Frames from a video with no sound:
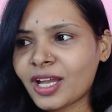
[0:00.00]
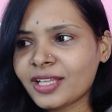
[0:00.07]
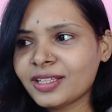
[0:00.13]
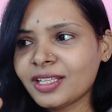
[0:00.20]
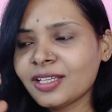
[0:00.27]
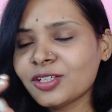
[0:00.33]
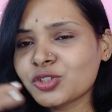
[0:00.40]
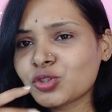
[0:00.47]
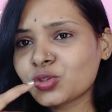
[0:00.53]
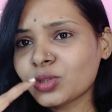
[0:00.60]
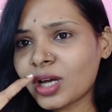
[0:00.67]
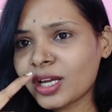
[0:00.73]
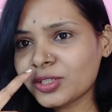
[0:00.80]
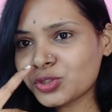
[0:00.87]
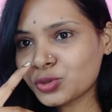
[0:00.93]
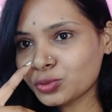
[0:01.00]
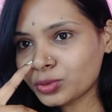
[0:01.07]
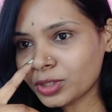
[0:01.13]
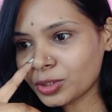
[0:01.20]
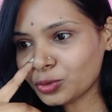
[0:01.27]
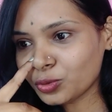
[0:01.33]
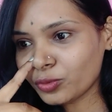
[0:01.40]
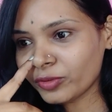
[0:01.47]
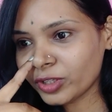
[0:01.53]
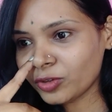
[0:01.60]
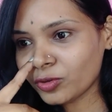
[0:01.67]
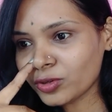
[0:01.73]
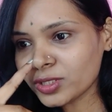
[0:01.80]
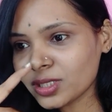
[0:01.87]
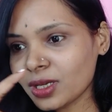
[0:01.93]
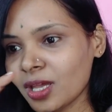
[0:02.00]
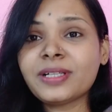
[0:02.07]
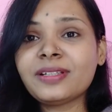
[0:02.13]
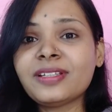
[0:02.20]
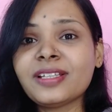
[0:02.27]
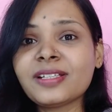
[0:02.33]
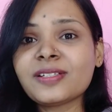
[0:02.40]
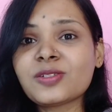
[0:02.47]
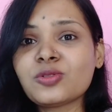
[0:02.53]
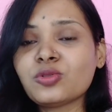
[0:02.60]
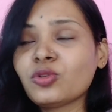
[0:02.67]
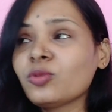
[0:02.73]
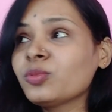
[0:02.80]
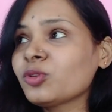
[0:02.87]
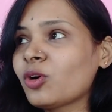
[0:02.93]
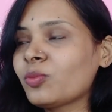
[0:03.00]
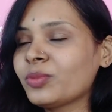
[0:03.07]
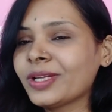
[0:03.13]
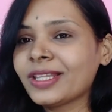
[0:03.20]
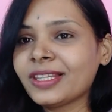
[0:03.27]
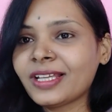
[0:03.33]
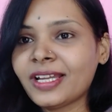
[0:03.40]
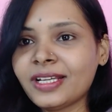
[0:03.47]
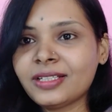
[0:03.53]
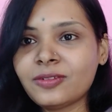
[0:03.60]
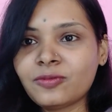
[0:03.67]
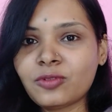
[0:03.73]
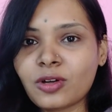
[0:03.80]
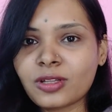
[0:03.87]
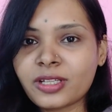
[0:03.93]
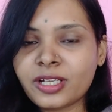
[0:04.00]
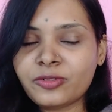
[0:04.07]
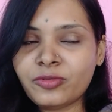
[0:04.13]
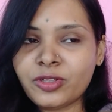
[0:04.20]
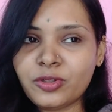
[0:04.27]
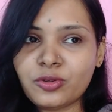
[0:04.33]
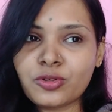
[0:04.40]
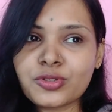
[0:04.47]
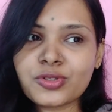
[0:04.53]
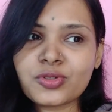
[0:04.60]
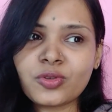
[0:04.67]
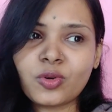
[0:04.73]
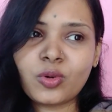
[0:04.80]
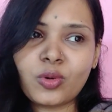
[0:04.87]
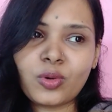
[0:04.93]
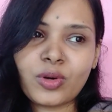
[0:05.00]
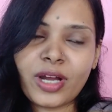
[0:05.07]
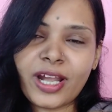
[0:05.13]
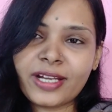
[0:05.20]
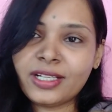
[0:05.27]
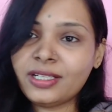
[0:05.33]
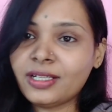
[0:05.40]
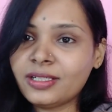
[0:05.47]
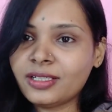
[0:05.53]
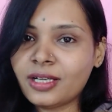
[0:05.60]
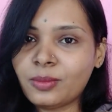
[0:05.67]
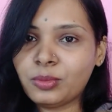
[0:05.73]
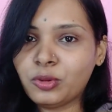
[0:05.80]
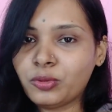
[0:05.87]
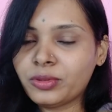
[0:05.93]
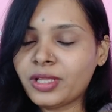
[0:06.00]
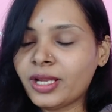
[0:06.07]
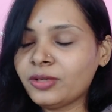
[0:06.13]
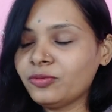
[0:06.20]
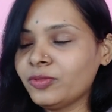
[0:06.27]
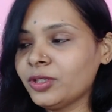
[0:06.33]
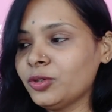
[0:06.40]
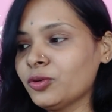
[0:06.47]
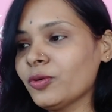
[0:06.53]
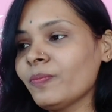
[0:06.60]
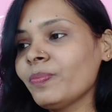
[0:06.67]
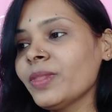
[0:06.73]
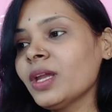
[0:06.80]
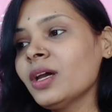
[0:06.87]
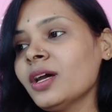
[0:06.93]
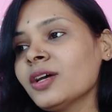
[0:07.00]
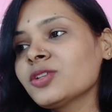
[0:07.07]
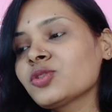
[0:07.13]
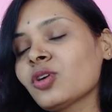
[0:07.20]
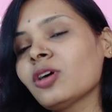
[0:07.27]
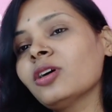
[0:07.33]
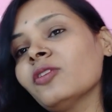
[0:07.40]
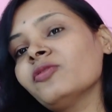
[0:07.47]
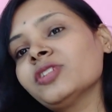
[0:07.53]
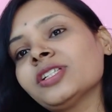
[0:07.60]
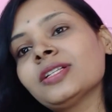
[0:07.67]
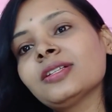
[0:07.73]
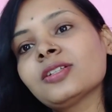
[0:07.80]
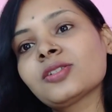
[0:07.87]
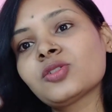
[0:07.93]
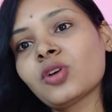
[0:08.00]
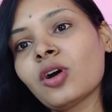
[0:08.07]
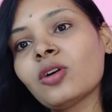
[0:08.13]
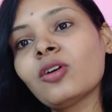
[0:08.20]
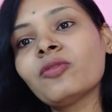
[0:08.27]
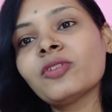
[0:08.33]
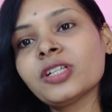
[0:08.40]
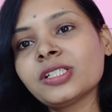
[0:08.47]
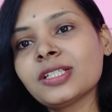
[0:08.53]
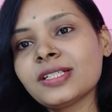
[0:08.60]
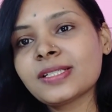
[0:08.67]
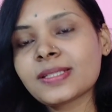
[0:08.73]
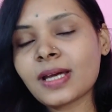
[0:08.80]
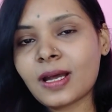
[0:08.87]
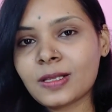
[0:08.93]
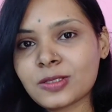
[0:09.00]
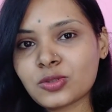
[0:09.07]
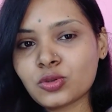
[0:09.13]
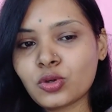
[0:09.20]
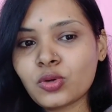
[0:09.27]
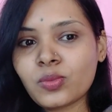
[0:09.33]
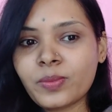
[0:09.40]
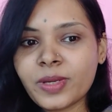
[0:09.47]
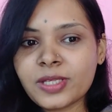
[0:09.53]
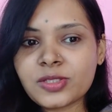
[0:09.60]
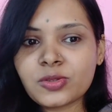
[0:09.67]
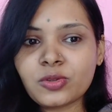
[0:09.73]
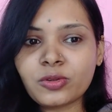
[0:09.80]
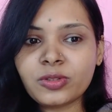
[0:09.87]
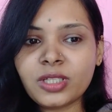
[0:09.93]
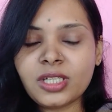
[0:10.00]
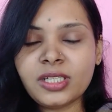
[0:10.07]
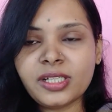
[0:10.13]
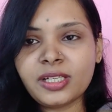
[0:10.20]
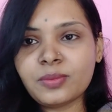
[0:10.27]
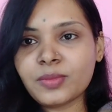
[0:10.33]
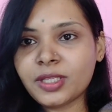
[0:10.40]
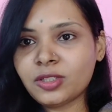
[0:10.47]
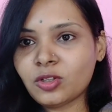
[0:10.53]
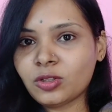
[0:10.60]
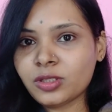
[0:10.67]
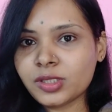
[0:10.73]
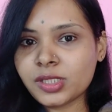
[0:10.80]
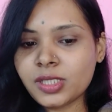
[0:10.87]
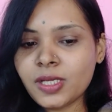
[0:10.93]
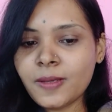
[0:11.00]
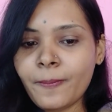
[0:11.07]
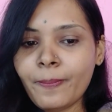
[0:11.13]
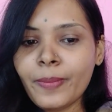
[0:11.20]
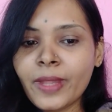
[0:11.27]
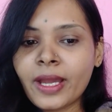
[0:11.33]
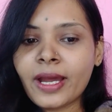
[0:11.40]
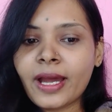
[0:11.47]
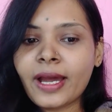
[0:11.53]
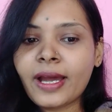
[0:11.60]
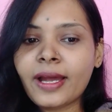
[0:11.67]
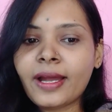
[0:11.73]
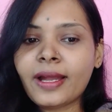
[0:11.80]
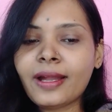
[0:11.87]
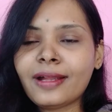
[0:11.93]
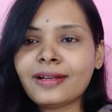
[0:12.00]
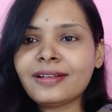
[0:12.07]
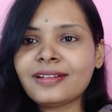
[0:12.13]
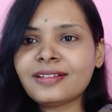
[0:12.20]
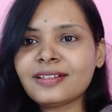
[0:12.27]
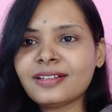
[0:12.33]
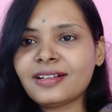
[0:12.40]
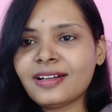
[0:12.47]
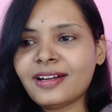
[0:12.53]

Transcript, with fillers: I think I shoot the 2 videos, but there is no proper light for that video, so I didn't upload that video. Song of Achilles also based on the Greek mythology, and